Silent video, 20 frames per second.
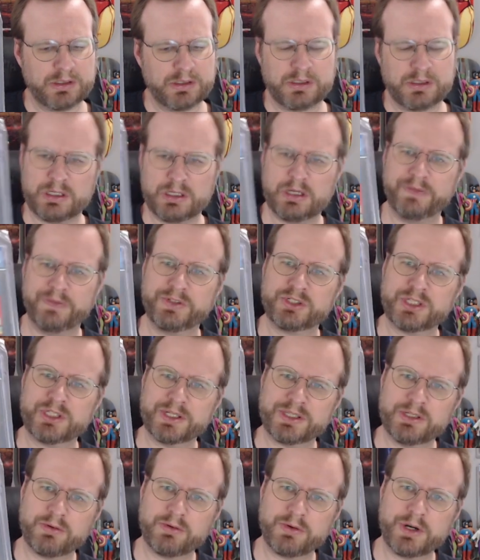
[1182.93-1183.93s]
I'll have to check
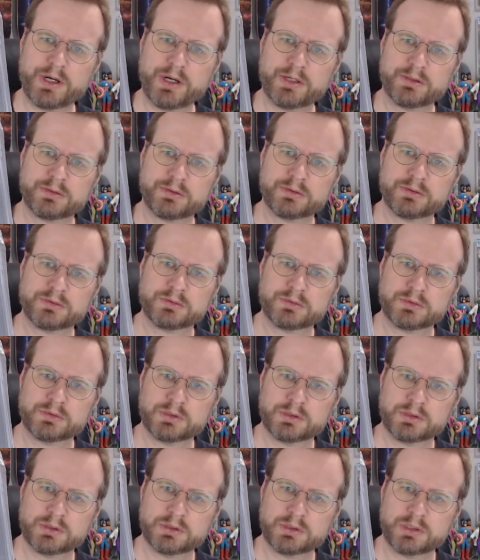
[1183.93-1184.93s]
the order.
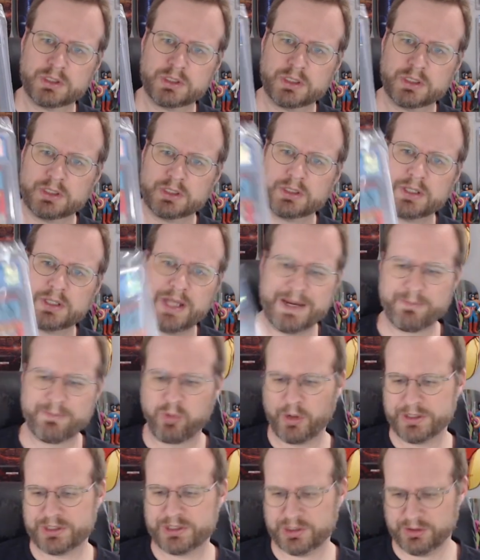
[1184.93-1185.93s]

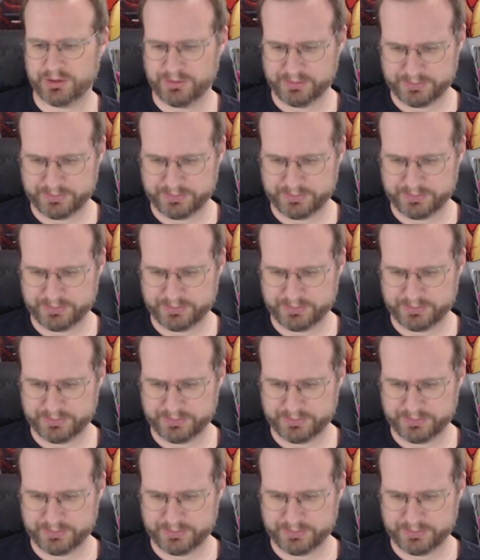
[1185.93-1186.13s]
9.2.